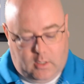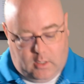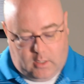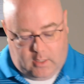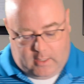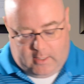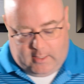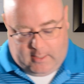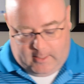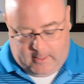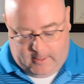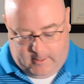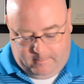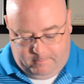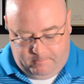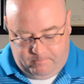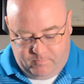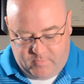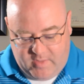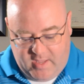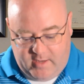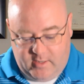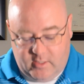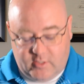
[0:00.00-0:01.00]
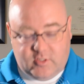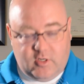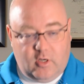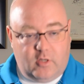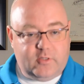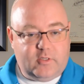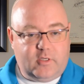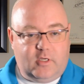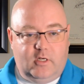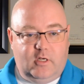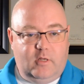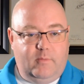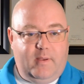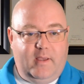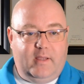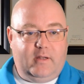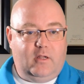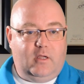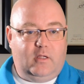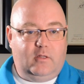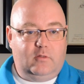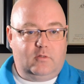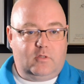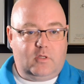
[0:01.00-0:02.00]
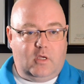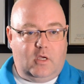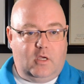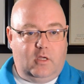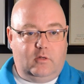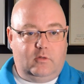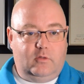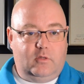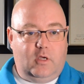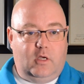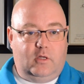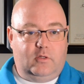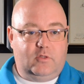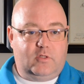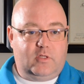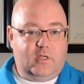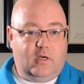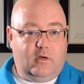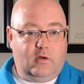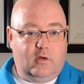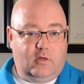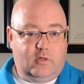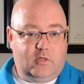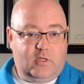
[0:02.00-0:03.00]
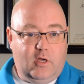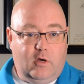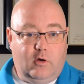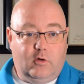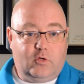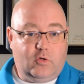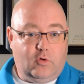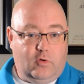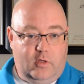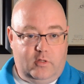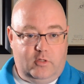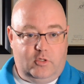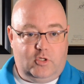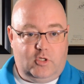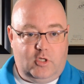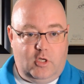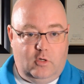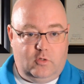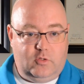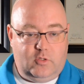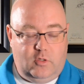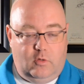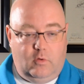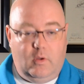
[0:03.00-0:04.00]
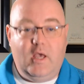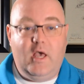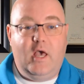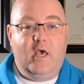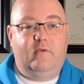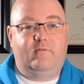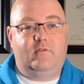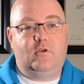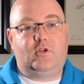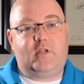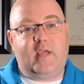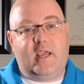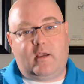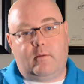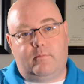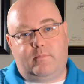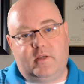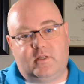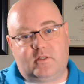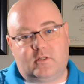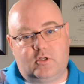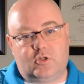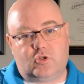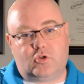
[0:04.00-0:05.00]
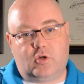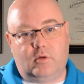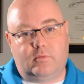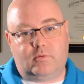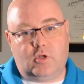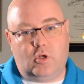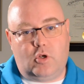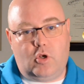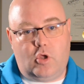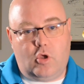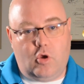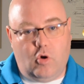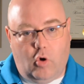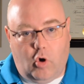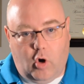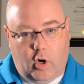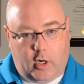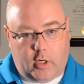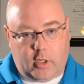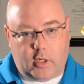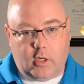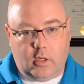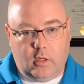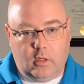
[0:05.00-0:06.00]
And it's also going to depend on territory that you go to. If you take a business trip to New York,